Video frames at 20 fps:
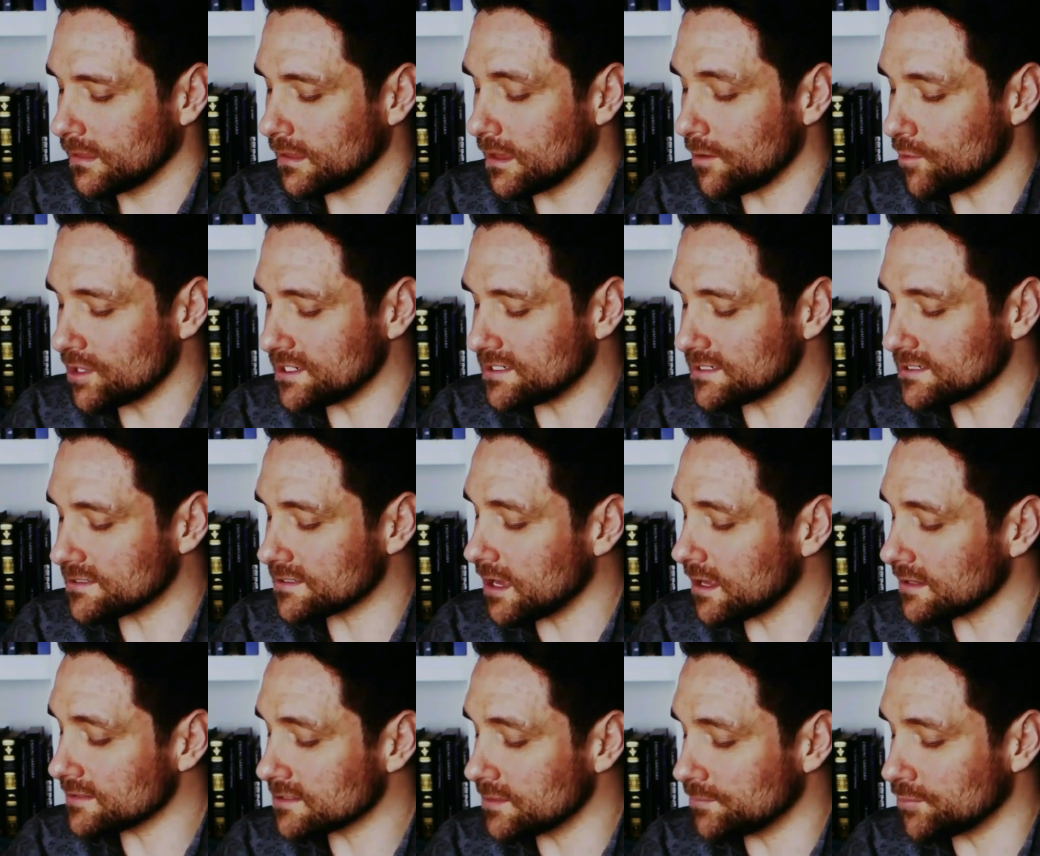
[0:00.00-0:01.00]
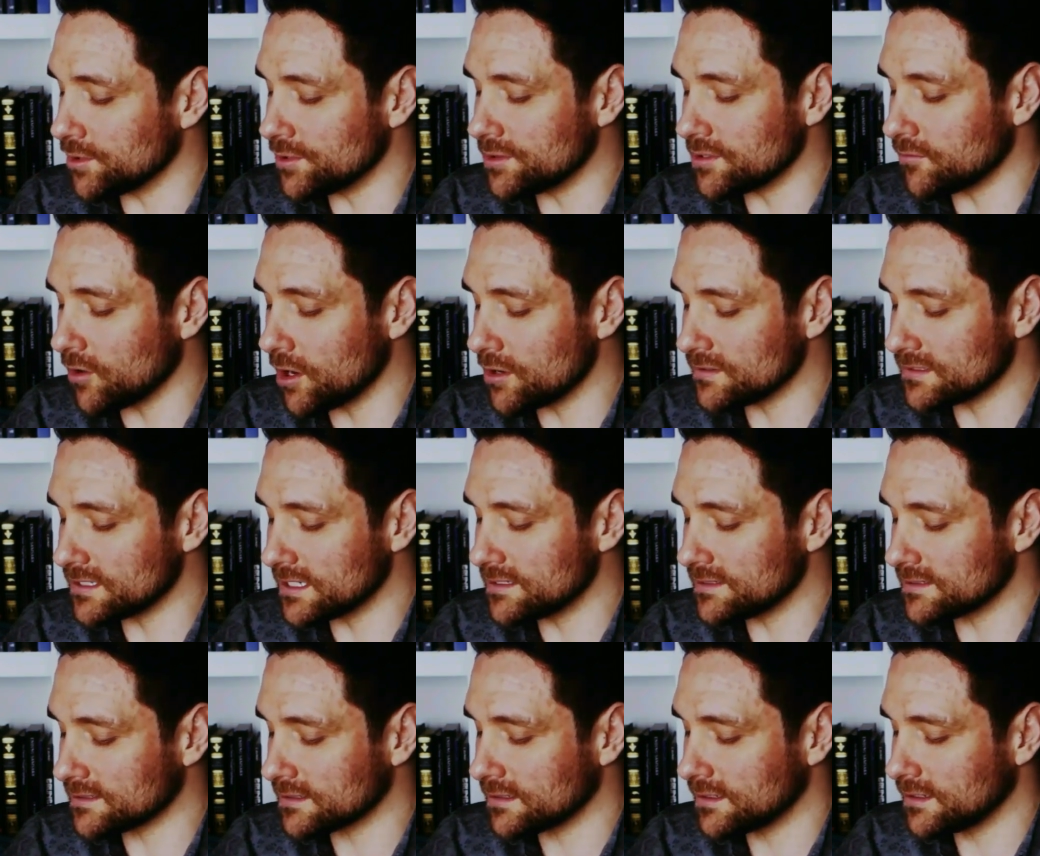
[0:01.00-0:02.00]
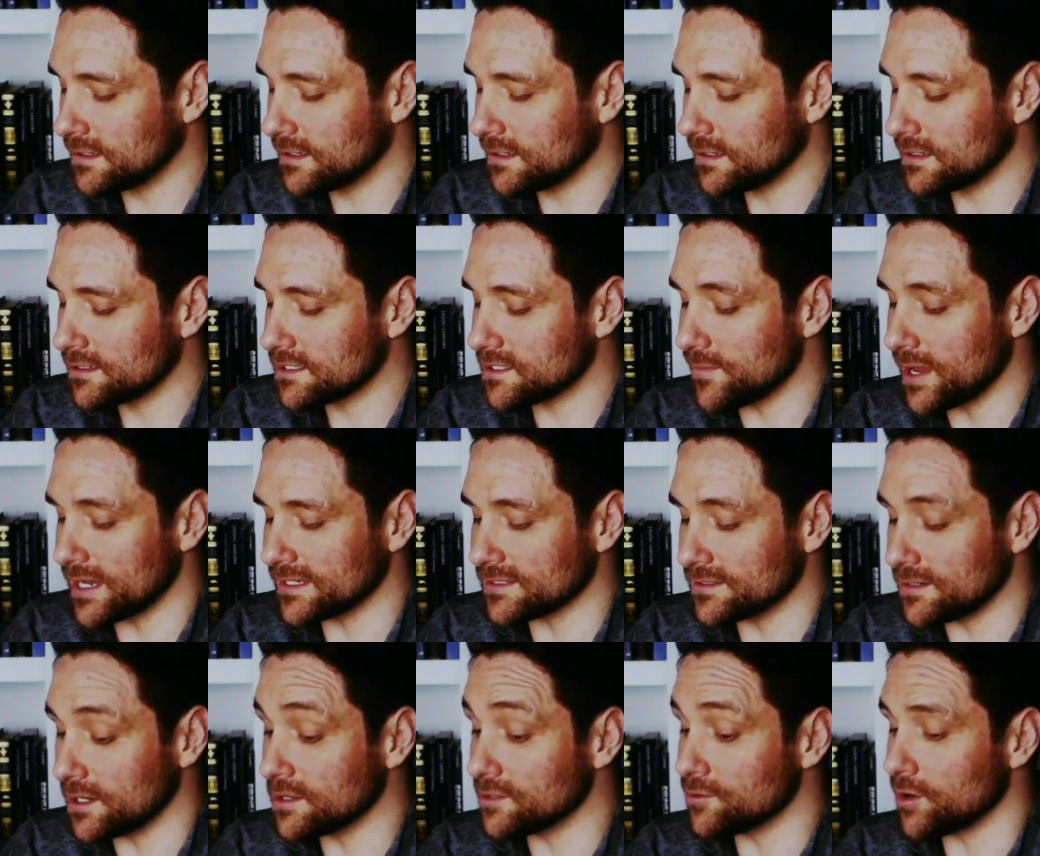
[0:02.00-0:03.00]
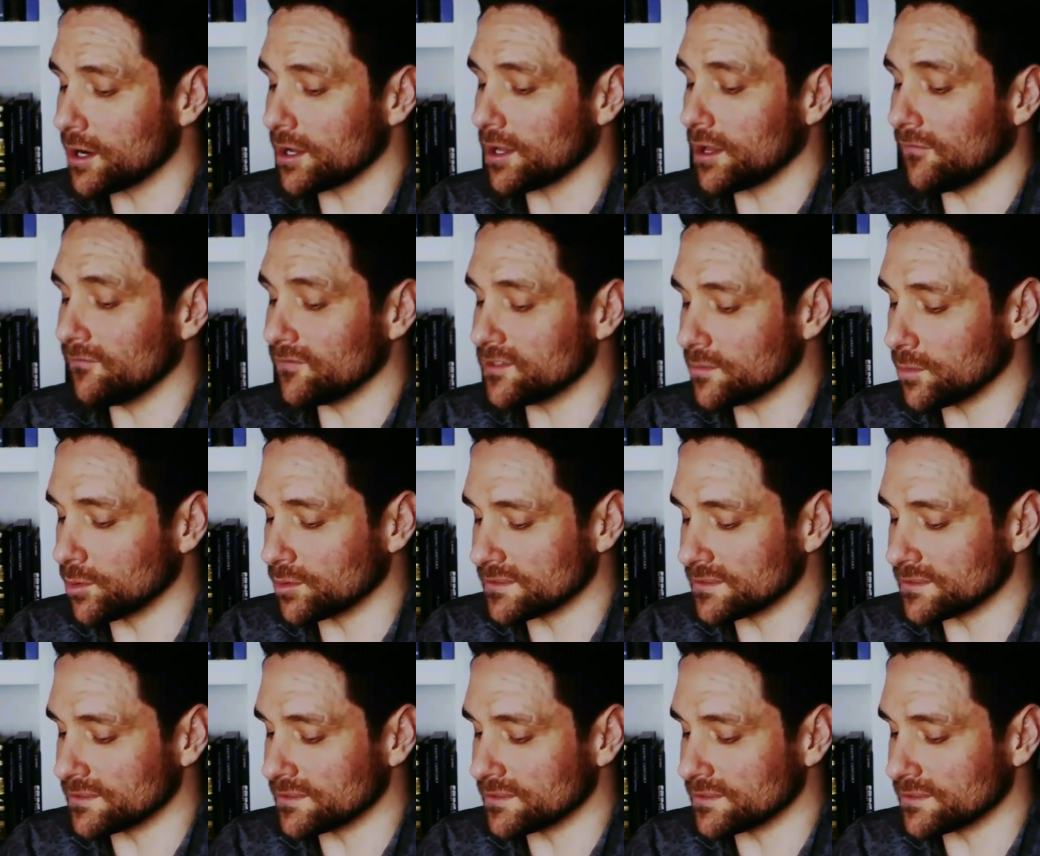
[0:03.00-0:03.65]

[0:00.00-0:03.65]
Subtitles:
And when she starts to prune the roses, she makes another uncomfortable